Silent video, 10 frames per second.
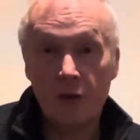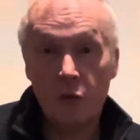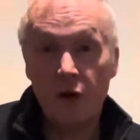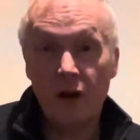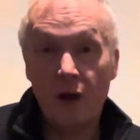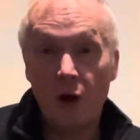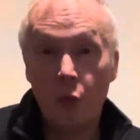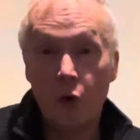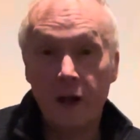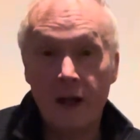and what
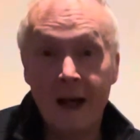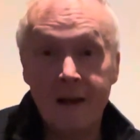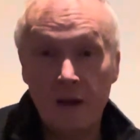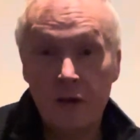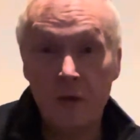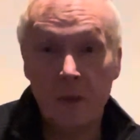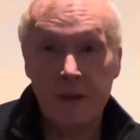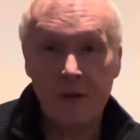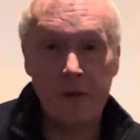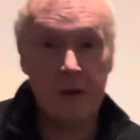it added to my
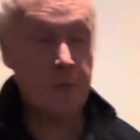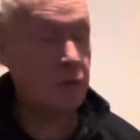system.